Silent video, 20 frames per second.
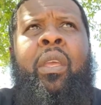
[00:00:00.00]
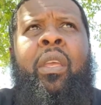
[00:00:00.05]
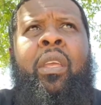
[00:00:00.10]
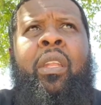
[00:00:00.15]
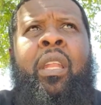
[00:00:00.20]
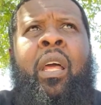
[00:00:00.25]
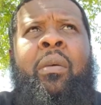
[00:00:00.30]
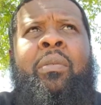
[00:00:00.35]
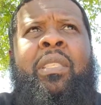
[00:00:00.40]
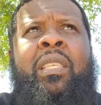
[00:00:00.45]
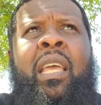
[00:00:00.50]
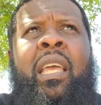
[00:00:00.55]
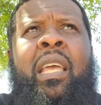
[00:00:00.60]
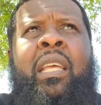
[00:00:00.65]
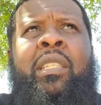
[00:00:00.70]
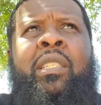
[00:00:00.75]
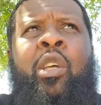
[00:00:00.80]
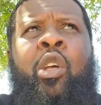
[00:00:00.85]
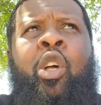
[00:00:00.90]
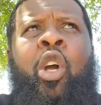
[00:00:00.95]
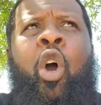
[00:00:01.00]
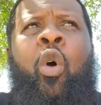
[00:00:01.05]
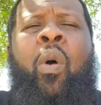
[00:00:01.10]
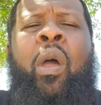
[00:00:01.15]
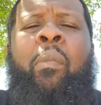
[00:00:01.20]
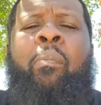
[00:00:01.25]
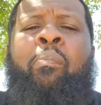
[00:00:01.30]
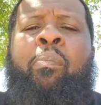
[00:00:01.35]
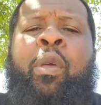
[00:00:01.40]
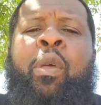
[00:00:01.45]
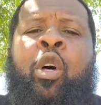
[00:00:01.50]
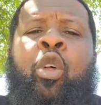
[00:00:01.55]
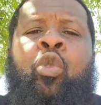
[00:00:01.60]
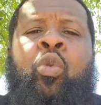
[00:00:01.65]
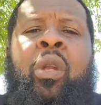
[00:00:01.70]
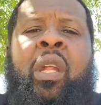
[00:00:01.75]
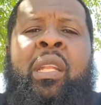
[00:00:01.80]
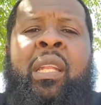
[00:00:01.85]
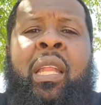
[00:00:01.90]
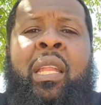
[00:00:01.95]
you know what I'm saying, to go and build
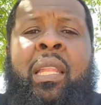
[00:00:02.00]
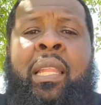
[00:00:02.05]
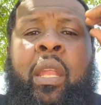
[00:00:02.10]
with another.